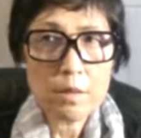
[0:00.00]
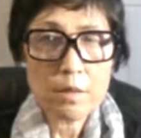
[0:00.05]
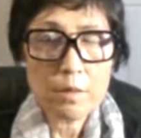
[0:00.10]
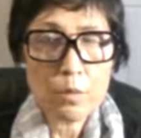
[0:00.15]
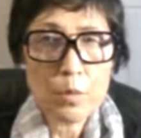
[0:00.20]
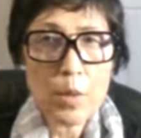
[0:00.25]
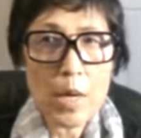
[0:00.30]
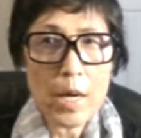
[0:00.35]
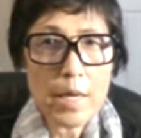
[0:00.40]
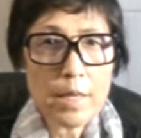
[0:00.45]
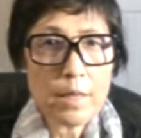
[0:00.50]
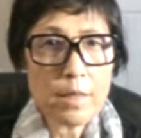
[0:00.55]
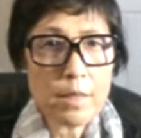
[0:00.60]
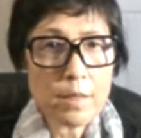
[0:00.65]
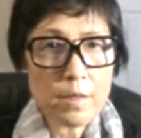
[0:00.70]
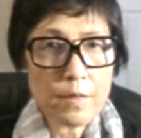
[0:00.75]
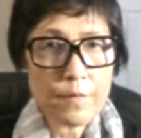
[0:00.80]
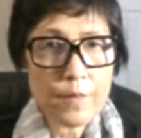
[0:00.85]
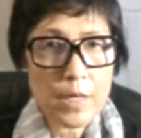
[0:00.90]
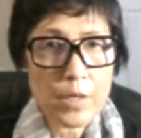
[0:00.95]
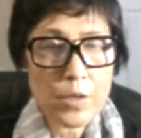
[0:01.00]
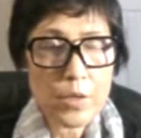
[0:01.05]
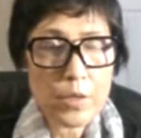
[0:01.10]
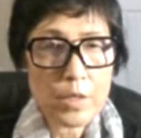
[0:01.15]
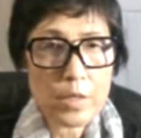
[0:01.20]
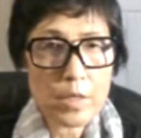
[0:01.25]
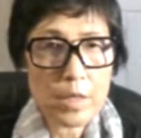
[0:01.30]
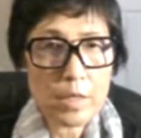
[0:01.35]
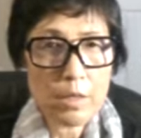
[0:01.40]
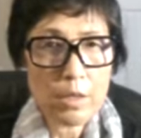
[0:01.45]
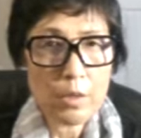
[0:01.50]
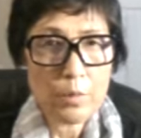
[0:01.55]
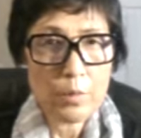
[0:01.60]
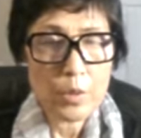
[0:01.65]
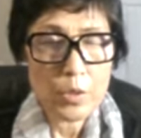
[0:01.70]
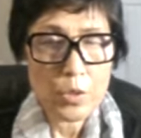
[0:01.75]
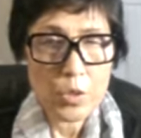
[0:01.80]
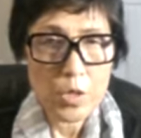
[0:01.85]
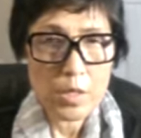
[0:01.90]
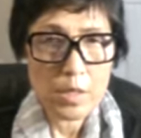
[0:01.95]
why this virus cannot
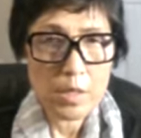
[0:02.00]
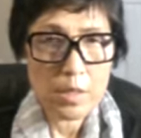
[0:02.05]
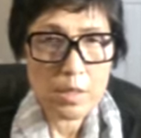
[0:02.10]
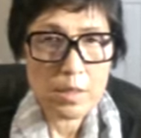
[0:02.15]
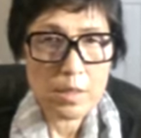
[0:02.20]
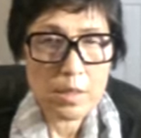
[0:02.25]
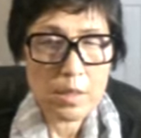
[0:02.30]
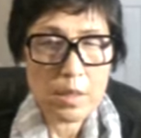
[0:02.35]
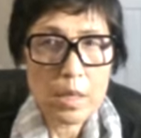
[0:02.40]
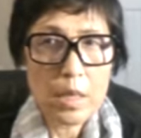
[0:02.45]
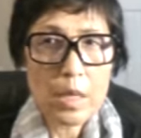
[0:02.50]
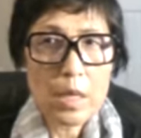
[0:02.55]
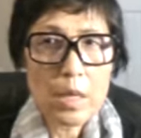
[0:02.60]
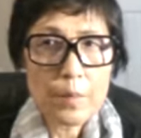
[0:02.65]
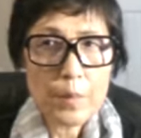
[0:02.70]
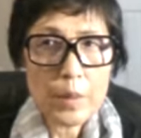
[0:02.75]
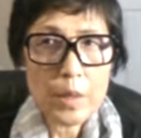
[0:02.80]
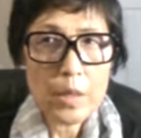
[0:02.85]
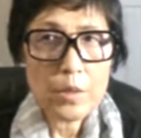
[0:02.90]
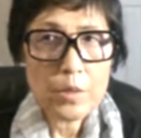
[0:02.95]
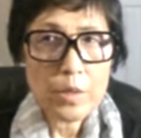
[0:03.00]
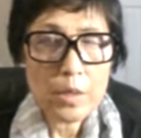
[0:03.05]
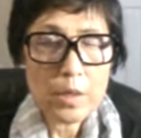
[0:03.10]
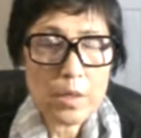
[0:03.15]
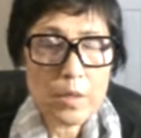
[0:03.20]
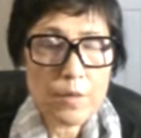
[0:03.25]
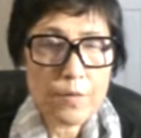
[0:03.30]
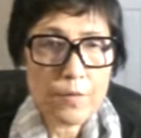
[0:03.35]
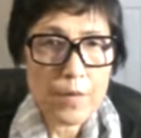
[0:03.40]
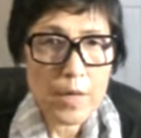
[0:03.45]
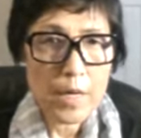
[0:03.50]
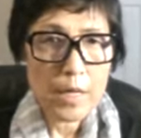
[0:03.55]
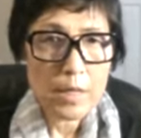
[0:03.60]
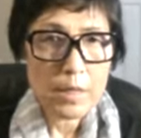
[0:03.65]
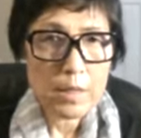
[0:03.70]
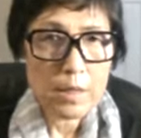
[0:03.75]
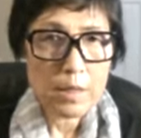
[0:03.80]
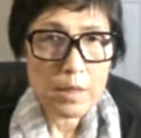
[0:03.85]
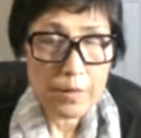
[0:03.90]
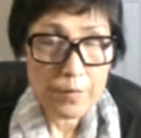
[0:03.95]
be treated, because it infects the